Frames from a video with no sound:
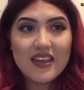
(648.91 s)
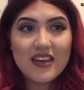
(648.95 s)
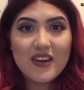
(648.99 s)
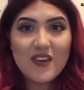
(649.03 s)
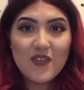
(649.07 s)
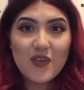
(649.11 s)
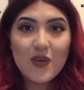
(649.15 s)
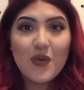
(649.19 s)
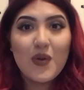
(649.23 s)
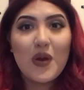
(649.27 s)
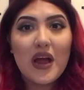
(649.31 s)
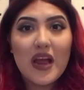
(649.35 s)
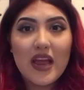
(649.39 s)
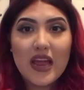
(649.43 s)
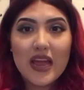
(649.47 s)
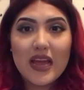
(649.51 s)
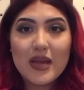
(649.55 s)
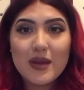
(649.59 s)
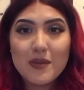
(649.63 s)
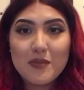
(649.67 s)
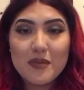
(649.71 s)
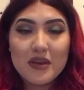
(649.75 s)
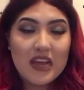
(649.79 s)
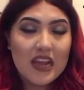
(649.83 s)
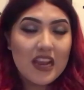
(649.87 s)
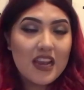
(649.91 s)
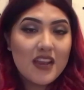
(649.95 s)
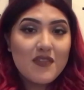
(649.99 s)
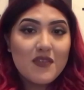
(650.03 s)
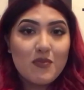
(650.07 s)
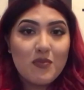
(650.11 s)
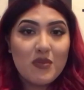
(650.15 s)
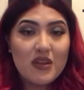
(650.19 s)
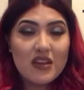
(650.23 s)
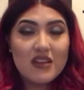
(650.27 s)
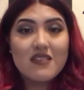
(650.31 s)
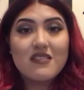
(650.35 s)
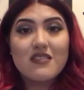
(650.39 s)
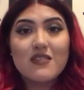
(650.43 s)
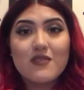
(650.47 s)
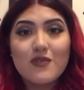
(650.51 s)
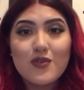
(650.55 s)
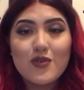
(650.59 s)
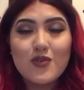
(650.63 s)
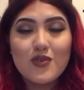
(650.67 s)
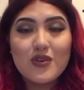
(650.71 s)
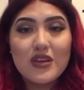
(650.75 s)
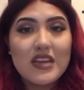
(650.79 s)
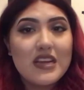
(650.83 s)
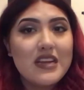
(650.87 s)
of who I am, and I love him because of
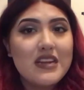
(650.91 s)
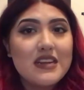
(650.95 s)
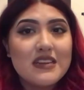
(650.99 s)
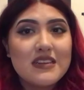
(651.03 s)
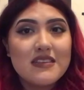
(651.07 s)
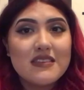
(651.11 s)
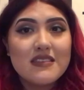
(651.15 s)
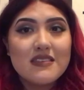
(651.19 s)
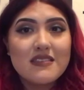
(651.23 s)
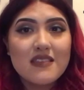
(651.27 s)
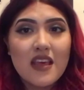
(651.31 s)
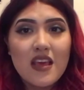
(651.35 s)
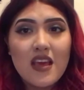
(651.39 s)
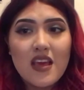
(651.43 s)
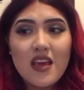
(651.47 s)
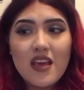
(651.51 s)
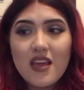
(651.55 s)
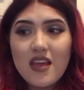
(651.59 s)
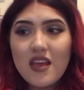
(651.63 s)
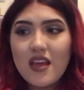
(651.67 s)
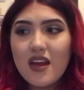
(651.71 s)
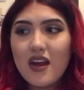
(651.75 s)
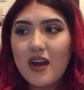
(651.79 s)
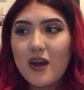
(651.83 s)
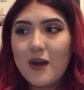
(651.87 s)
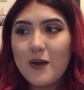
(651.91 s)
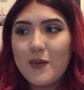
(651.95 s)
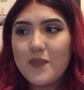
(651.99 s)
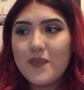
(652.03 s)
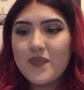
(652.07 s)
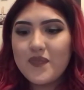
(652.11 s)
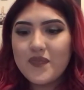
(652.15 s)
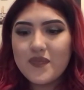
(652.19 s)
who he is, not